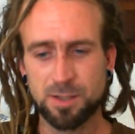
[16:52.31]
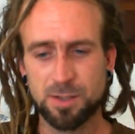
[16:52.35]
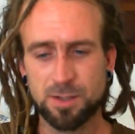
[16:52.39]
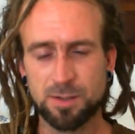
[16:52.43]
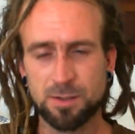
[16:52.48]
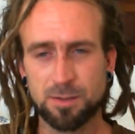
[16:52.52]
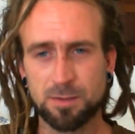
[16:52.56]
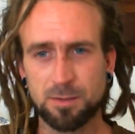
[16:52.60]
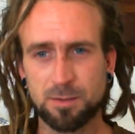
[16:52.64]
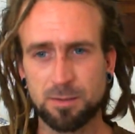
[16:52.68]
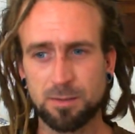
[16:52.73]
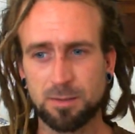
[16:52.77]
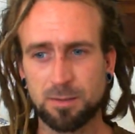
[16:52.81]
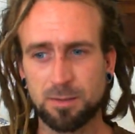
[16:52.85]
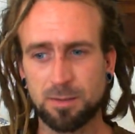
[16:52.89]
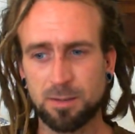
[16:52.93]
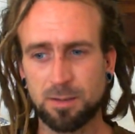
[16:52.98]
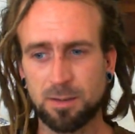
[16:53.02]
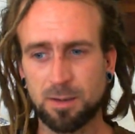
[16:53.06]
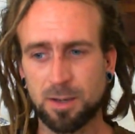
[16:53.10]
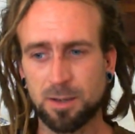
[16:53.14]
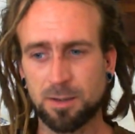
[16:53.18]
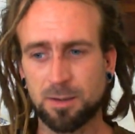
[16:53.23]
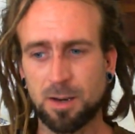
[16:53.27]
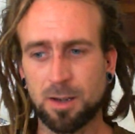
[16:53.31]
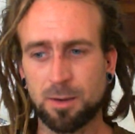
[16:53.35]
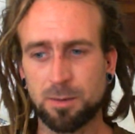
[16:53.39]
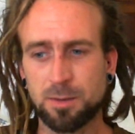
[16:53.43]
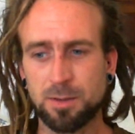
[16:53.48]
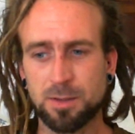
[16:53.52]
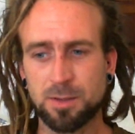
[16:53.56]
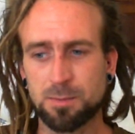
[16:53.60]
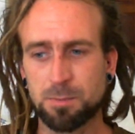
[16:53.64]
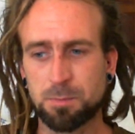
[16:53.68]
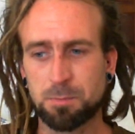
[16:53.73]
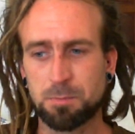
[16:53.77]
I don't know, it was
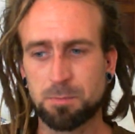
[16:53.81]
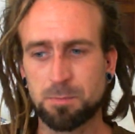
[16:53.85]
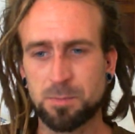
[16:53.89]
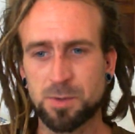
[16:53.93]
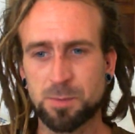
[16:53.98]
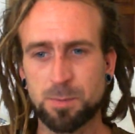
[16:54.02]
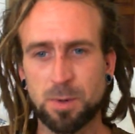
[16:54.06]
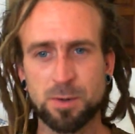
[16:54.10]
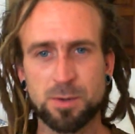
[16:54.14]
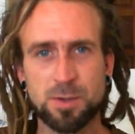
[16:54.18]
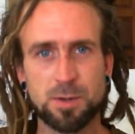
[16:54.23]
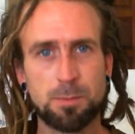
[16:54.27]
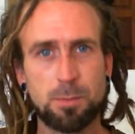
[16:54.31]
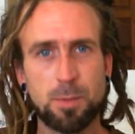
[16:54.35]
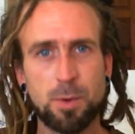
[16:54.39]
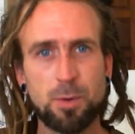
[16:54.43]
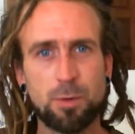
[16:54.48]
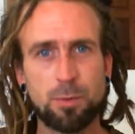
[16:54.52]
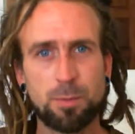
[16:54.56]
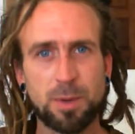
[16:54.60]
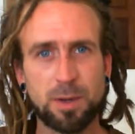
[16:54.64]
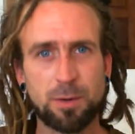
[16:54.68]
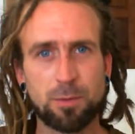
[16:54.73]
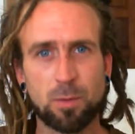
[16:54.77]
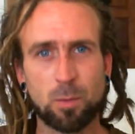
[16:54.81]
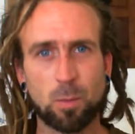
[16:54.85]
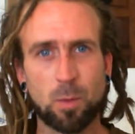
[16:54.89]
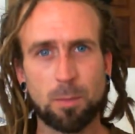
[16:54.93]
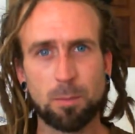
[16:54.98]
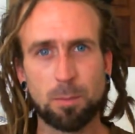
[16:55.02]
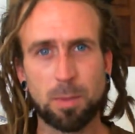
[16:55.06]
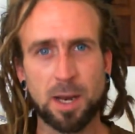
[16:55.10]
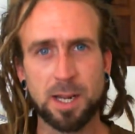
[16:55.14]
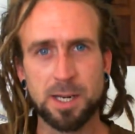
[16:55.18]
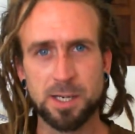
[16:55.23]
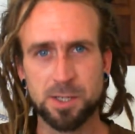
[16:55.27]
supposed to move me from one place to
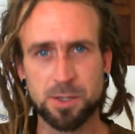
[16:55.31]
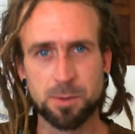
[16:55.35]
another,